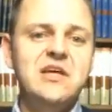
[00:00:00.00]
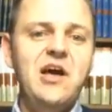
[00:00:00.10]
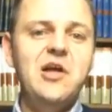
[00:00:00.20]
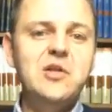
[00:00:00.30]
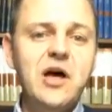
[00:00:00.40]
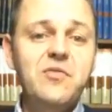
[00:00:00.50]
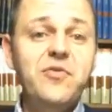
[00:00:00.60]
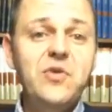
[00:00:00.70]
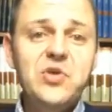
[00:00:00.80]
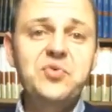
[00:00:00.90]
a love
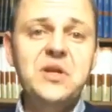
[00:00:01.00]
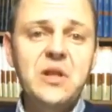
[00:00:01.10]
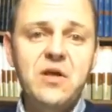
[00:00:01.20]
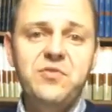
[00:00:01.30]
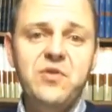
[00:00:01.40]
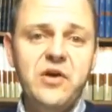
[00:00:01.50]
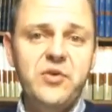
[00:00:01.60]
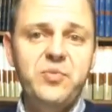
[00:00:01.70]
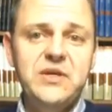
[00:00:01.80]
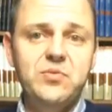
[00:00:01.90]
for you and love for
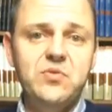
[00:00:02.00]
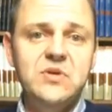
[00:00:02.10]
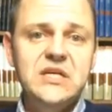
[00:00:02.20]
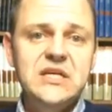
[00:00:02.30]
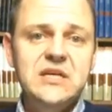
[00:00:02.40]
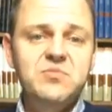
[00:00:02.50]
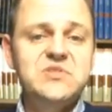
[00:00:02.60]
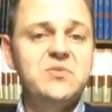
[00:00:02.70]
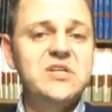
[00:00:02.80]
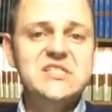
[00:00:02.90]
other people.
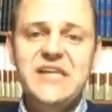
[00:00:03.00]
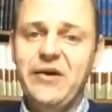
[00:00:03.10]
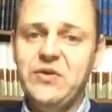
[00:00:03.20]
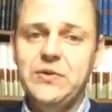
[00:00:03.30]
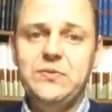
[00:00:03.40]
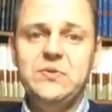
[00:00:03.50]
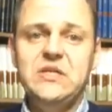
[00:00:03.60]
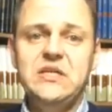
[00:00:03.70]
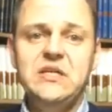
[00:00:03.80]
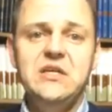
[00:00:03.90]
Because I want to tell you,
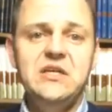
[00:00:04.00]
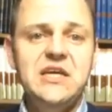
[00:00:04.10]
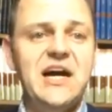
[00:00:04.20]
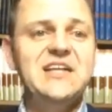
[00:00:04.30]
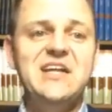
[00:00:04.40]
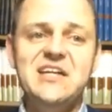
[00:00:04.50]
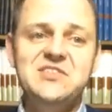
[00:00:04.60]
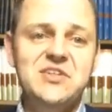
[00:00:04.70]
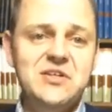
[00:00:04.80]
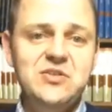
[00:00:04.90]
God
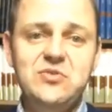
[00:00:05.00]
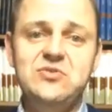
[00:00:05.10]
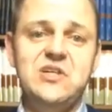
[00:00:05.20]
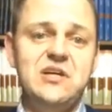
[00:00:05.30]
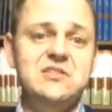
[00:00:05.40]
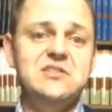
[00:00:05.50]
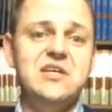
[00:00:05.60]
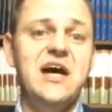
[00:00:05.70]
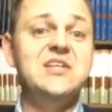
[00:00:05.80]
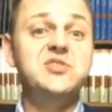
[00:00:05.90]
is going to use us.
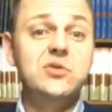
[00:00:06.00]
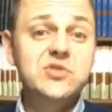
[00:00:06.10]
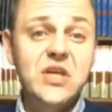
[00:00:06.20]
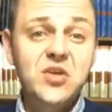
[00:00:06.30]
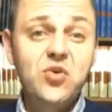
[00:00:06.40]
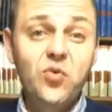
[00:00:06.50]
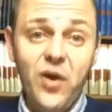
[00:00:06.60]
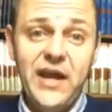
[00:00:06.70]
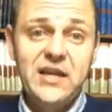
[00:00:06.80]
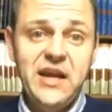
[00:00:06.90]
God is using you
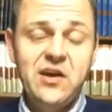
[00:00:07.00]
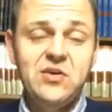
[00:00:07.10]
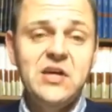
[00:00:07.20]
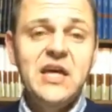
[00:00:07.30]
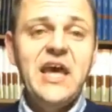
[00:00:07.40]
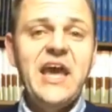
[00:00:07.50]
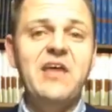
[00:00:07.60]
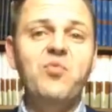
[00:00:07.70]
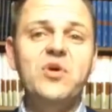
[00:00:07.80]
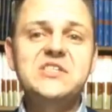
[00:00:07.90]
right now.
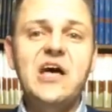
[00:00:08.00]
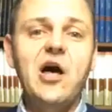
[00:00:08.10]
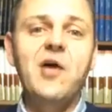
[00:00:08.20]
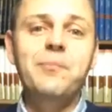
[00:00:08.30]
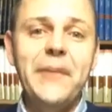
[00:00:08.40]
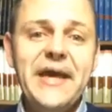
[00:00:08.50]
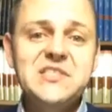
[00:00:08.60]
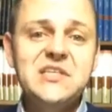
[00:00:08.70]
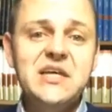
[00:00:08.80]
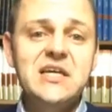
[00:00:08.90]
And what's
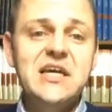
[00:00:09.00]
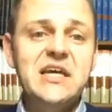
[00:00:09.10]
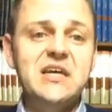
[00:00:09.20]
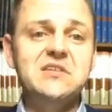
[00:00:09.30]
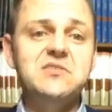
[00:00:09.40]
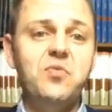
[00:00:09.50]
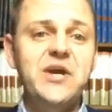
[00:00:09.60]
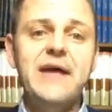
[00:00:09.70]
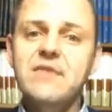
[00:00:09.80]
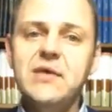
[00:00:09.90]
amazing is
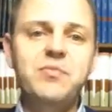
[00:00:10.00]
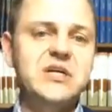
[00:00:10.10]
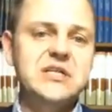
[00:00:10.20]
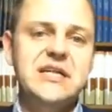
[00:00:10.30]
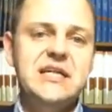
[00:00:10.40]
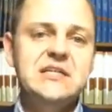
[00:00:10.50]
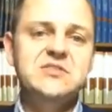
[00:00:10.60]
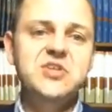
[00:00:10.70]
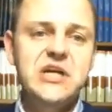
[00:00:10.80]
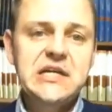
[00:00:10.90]
we have the ability
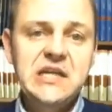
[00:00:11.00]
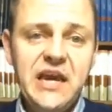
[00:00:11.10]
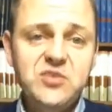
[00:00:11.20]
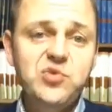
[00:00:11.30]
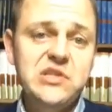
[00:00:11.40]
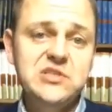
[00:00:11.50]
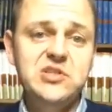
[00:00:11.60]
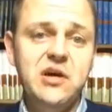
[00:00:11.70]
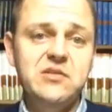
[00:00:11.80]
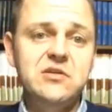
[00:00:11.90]
to connect with
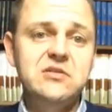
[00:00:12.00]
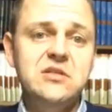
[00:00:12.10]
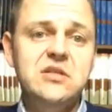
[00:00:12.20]
each other,